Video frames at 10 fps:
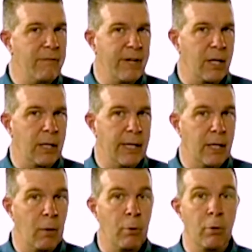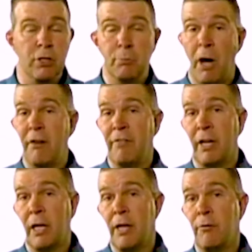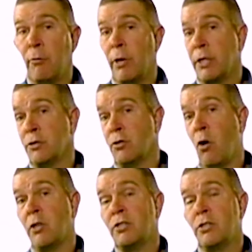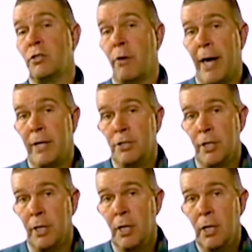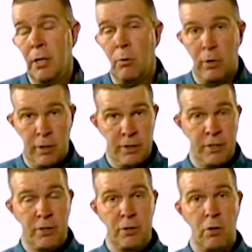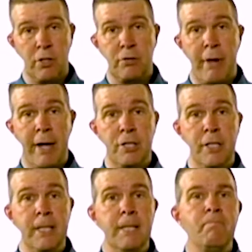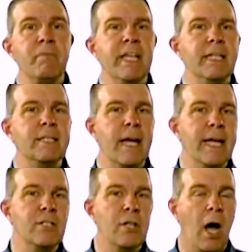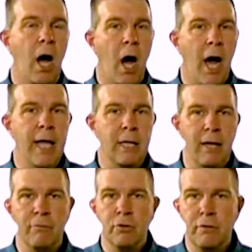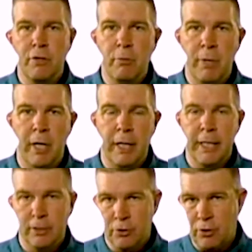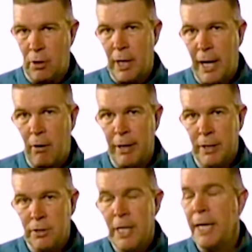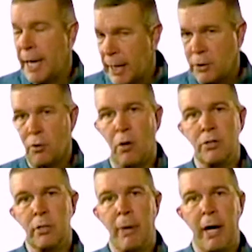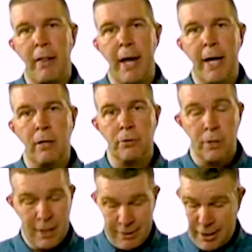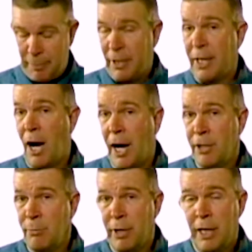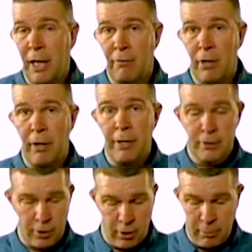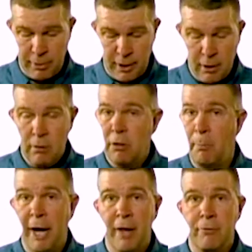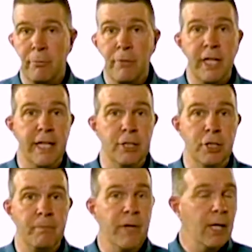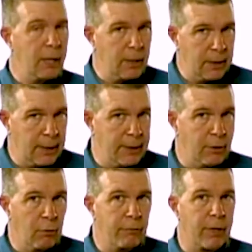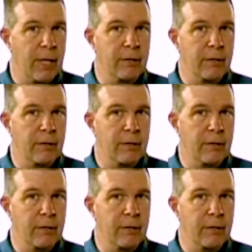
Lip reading: ventilate, and we want to spot ventilate through an exhaust strategy. What is this exhaust strategy? It takes the high levels of humidity in certain areas and exhausts them out of the house. Typically, high humidity level areas are going to be the bathroom, the kitchen, and don't forget